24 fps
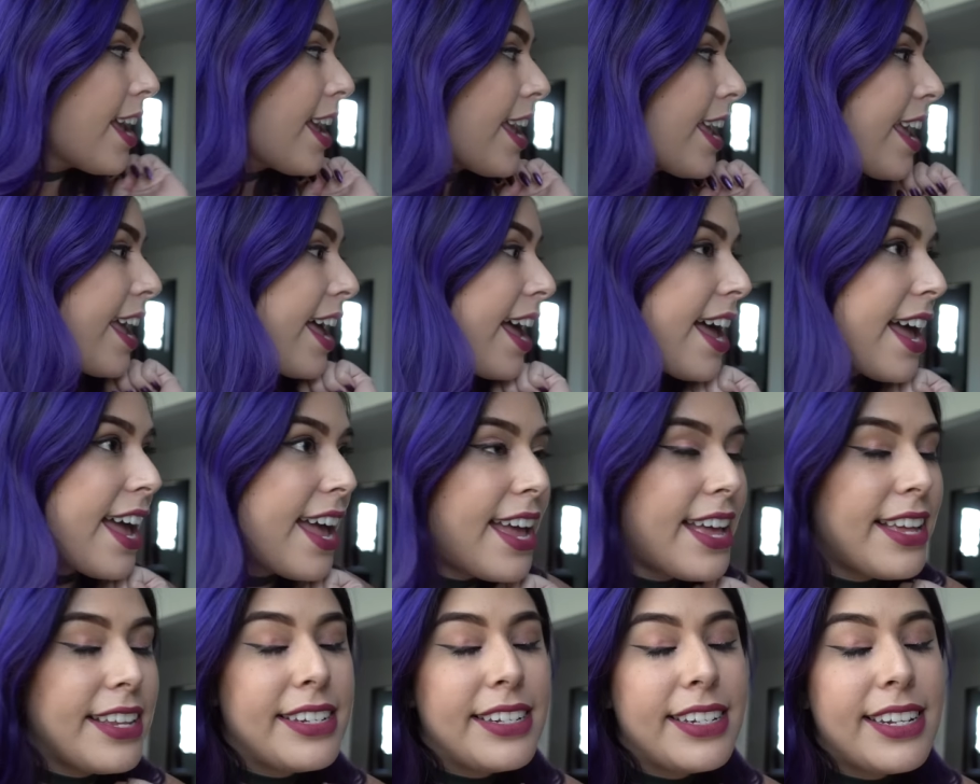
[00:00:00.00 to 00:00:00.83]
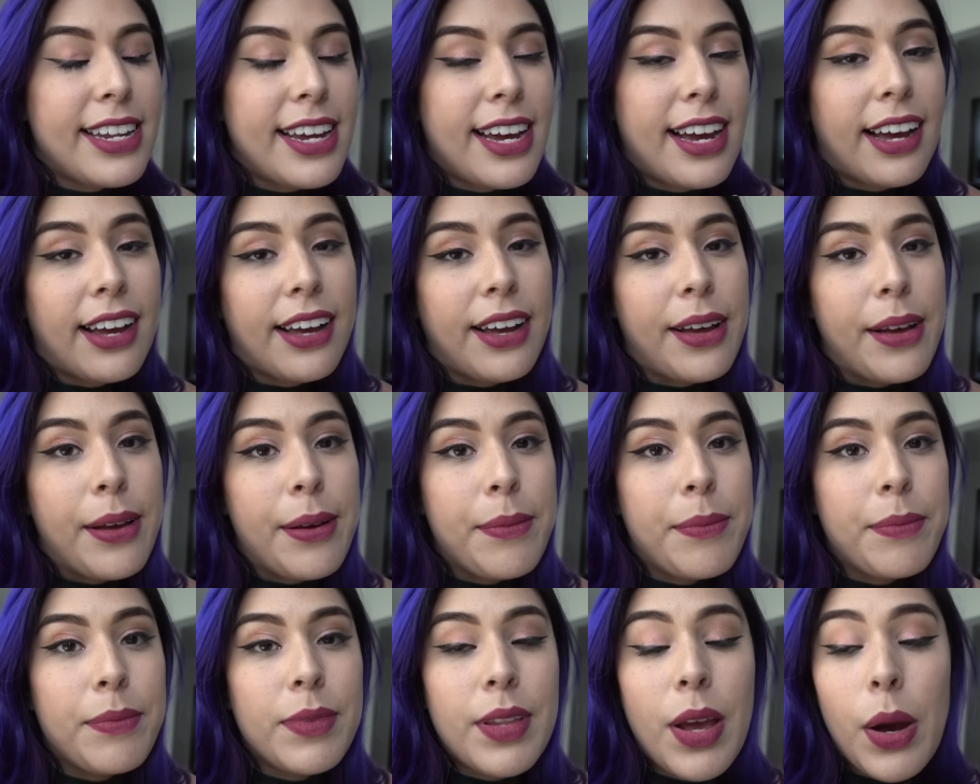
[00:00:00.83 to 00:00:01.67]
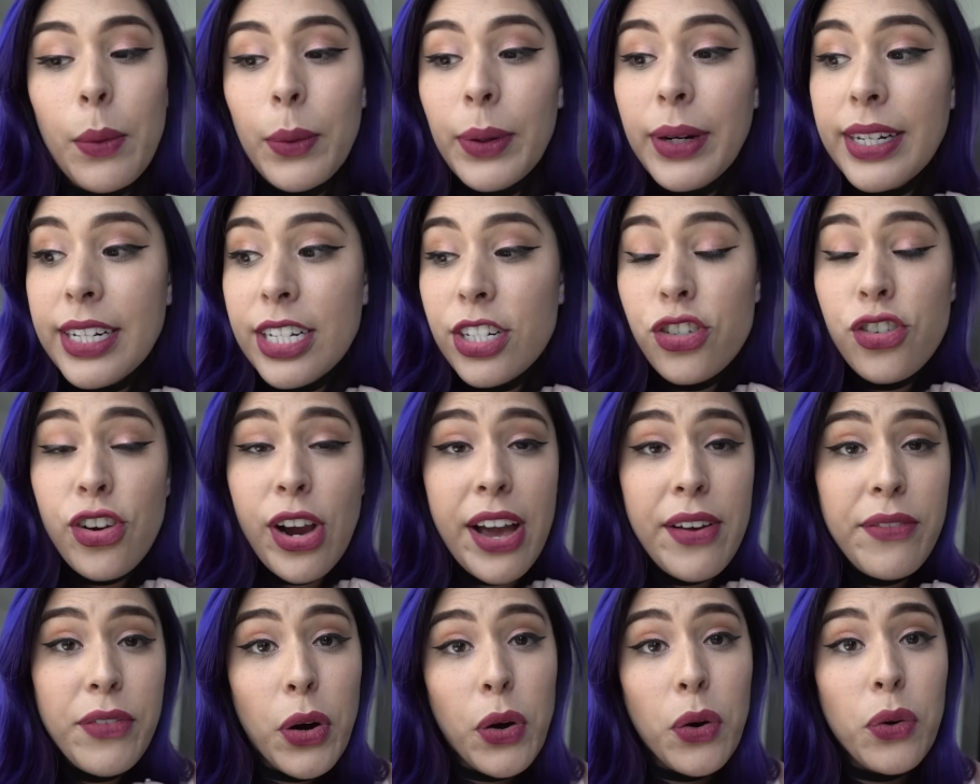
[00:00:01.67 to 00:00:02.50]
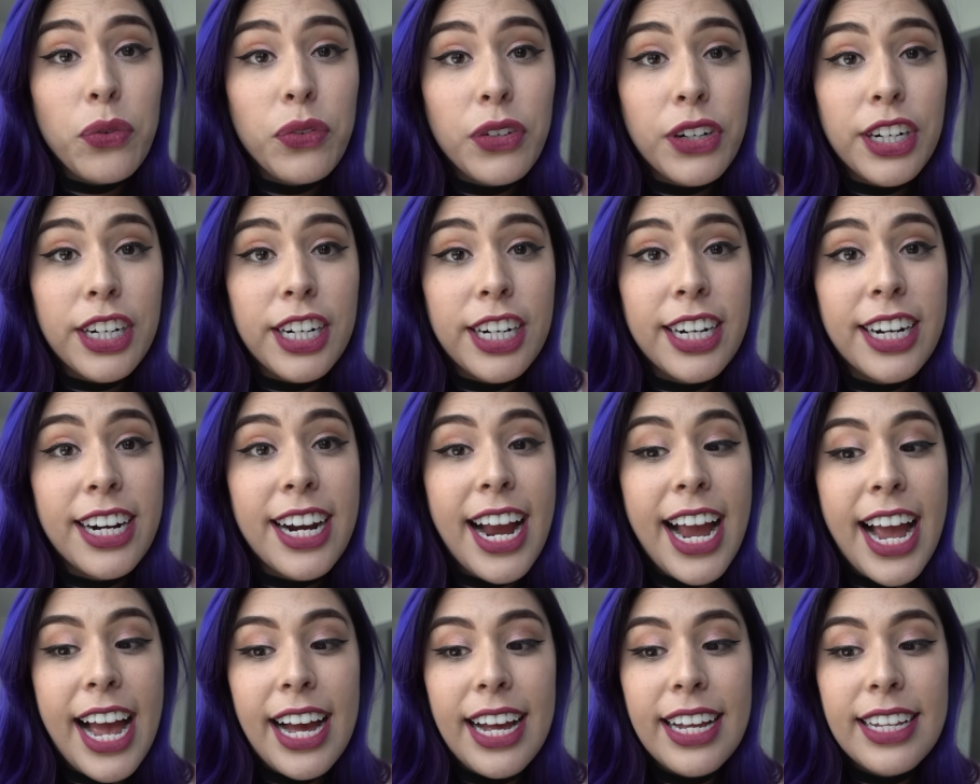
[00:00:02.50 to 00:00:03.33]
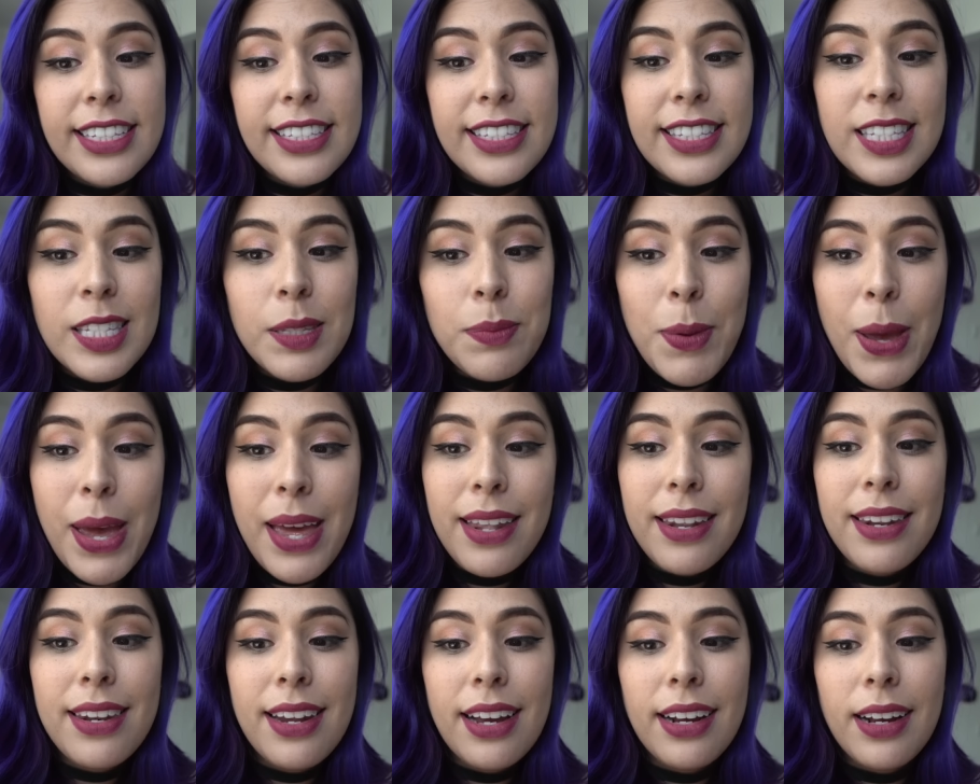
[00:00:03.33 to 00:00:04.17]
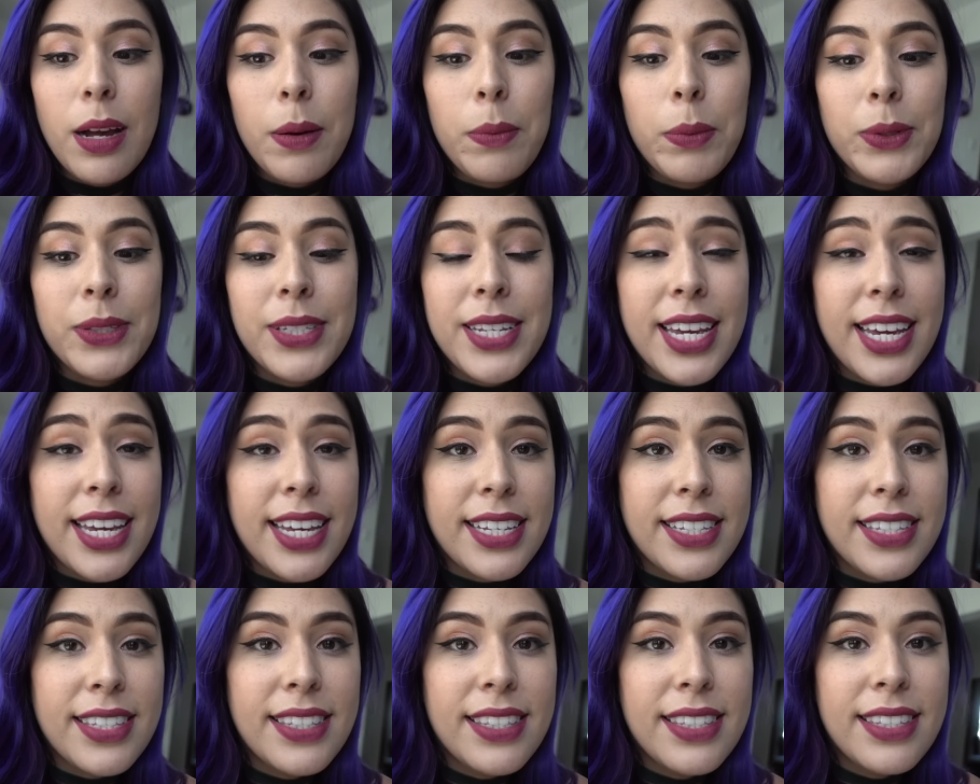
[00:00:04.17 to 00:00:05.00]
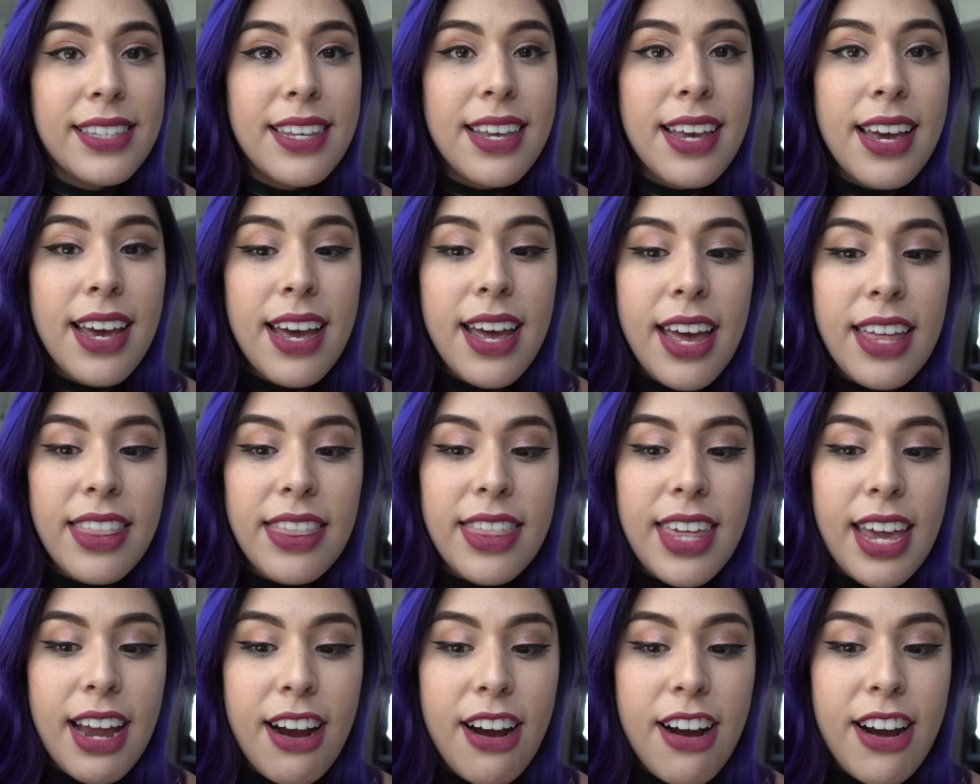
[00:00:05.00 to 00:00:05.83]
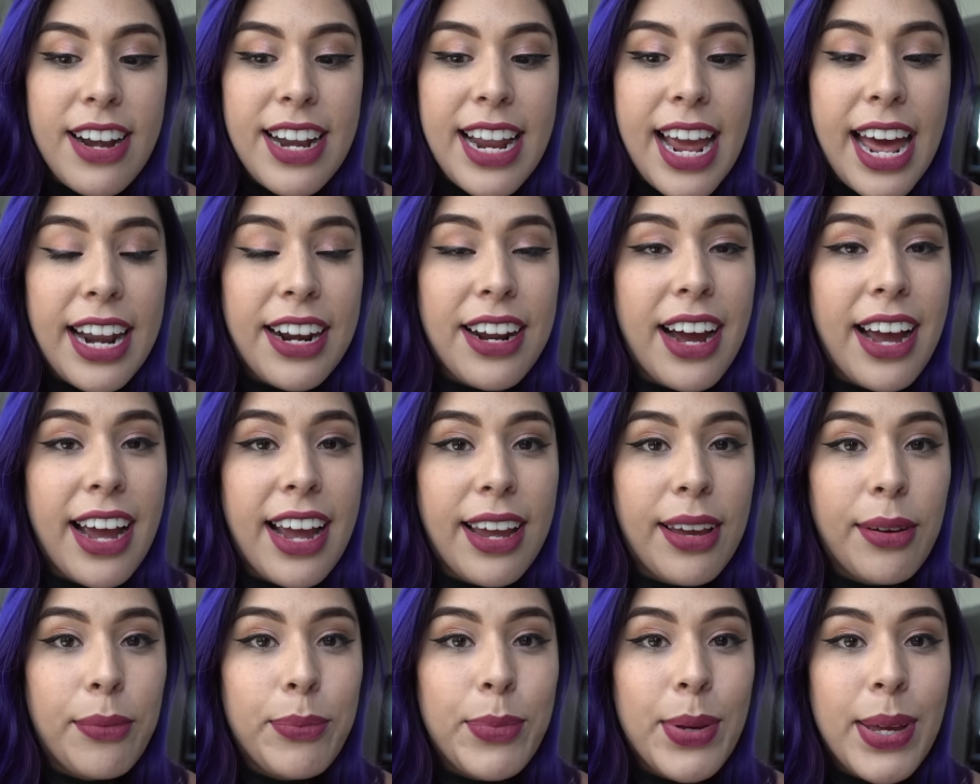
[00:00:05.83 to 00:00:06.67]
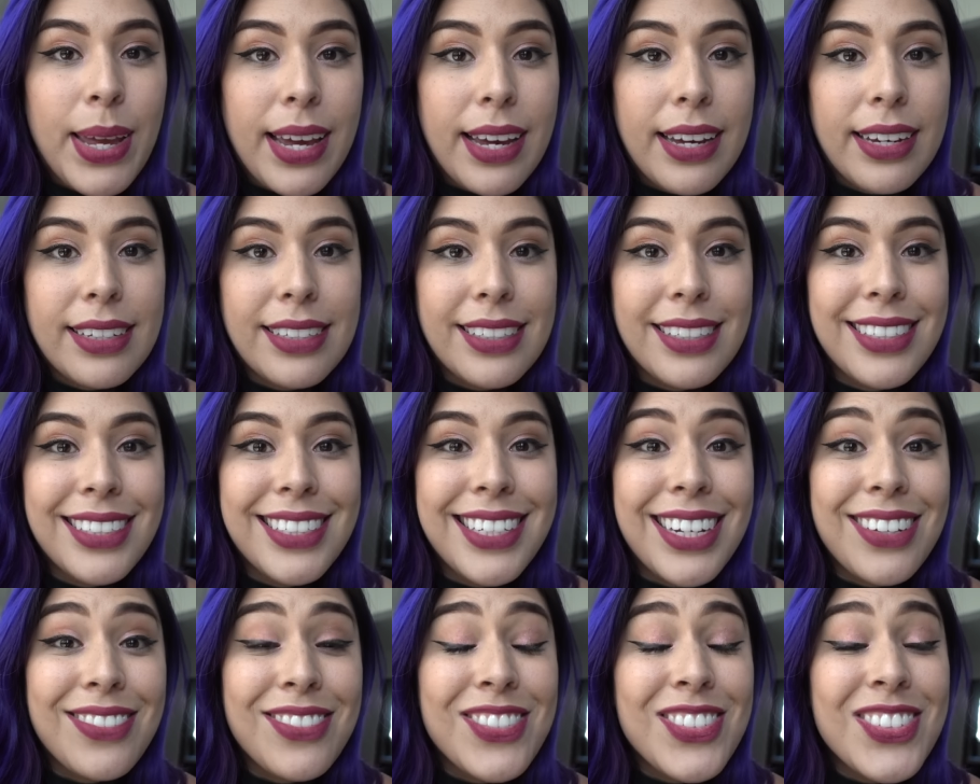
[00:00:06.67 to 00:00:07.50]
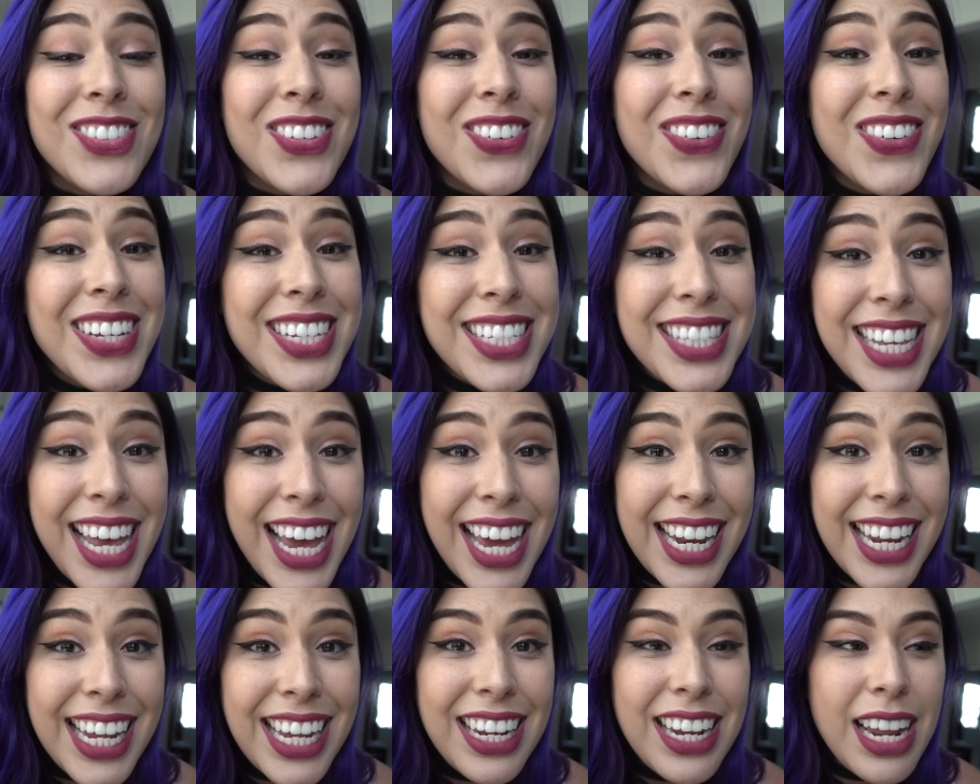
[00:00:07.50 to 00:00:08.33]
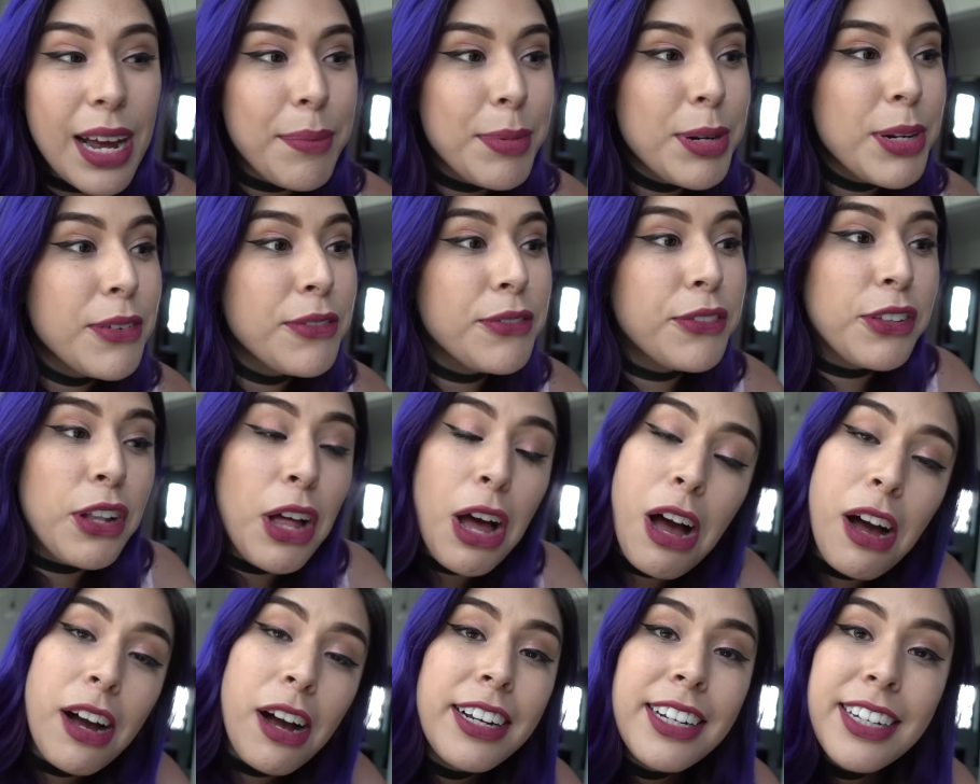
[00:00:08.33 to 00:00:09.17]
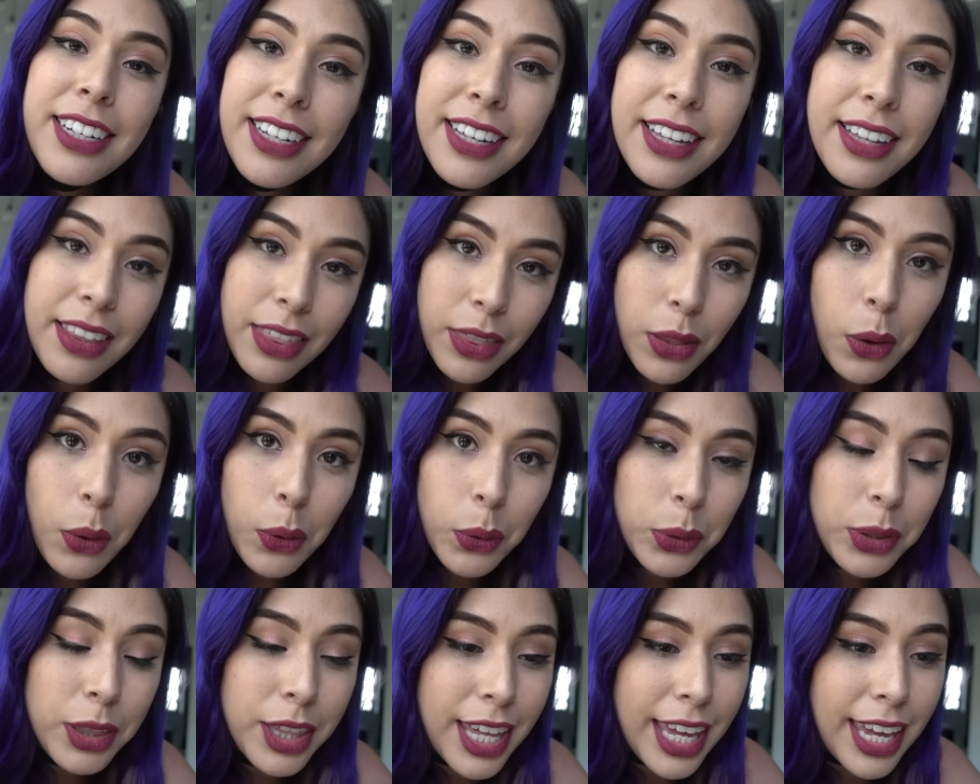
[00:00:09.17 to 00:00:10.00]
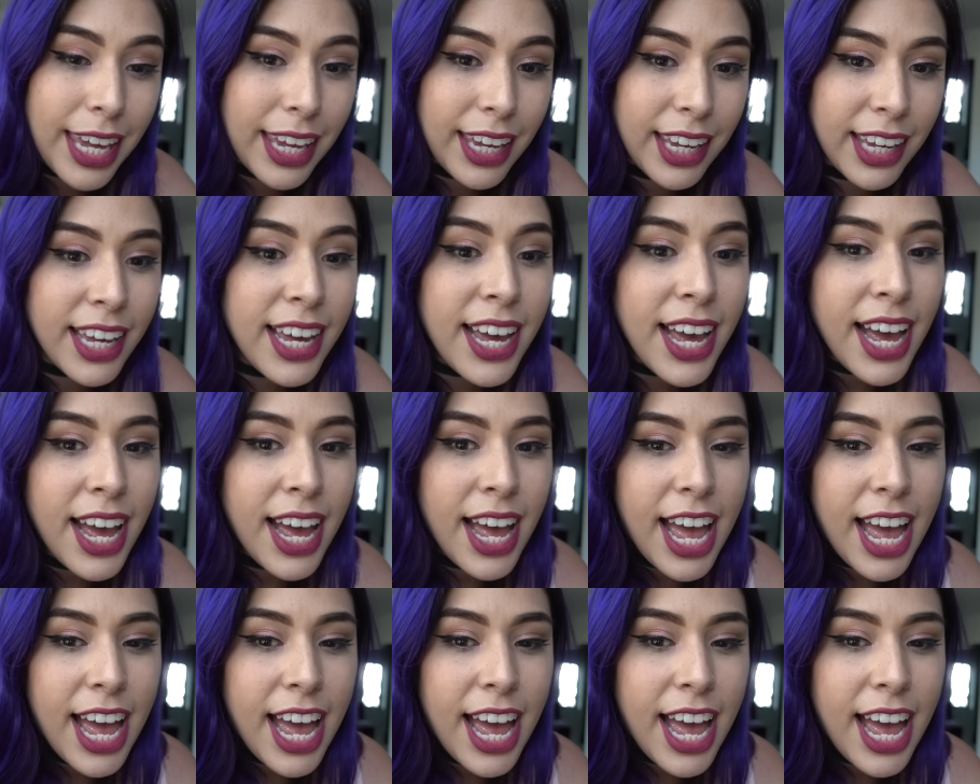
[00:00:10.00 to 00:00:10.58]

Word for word: And um, now we're gonna drive over and spend a couple days there in Anaheim, and I'm so excited. I'm gonna vlog the whole thing.